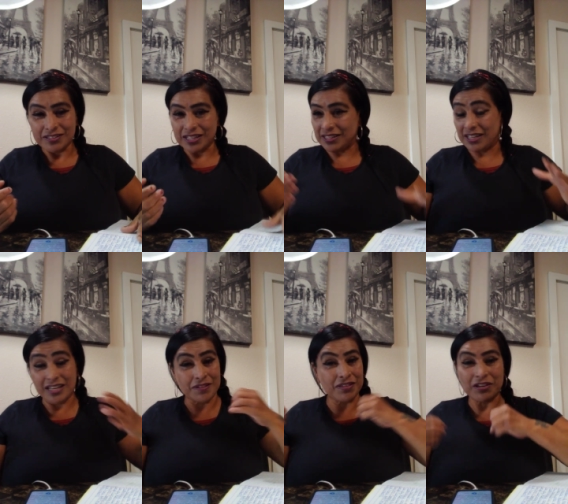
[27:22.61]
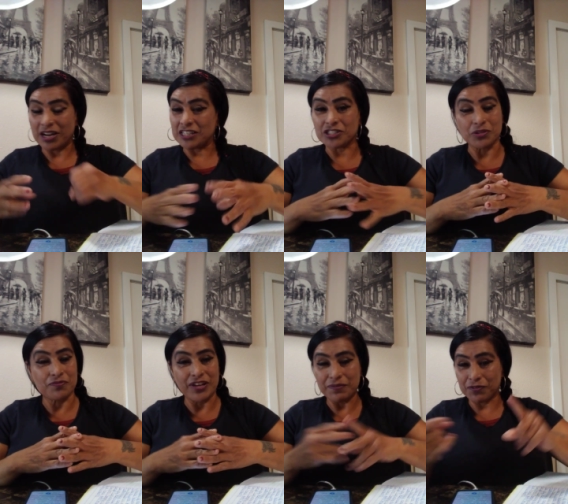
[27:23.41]
And in there, I stood
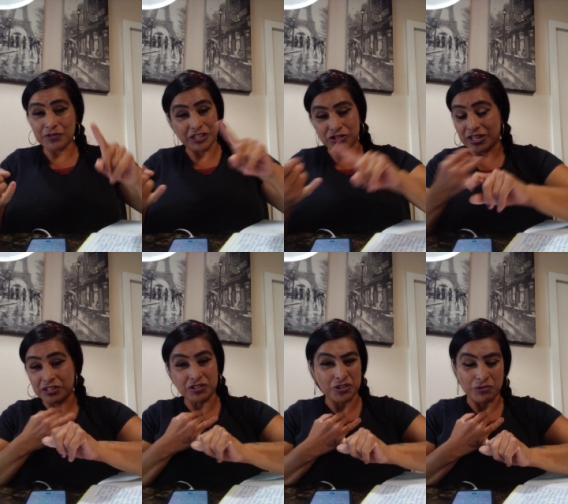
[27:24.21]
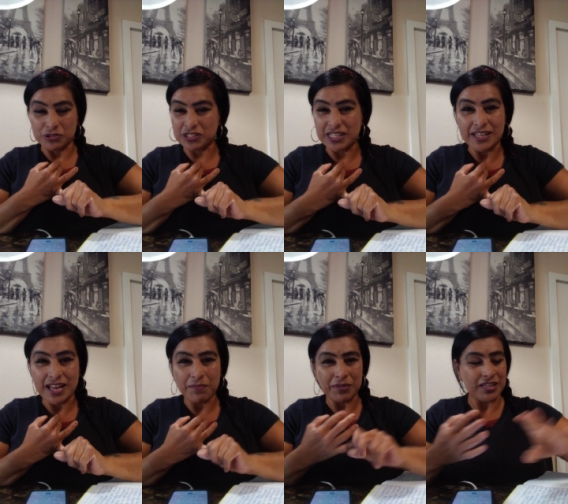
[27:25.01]
faithful. They tried to throw sin
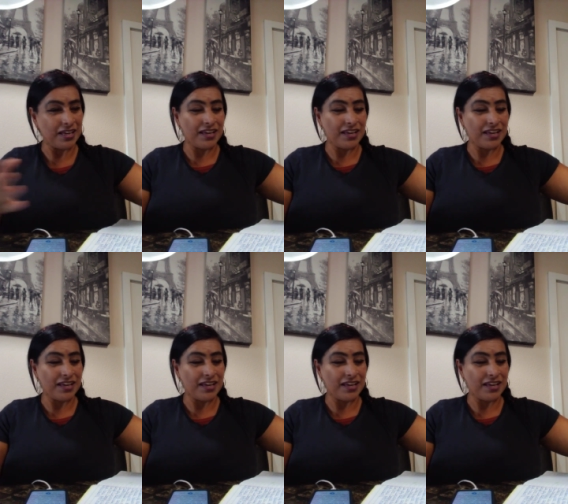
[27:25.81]
at me.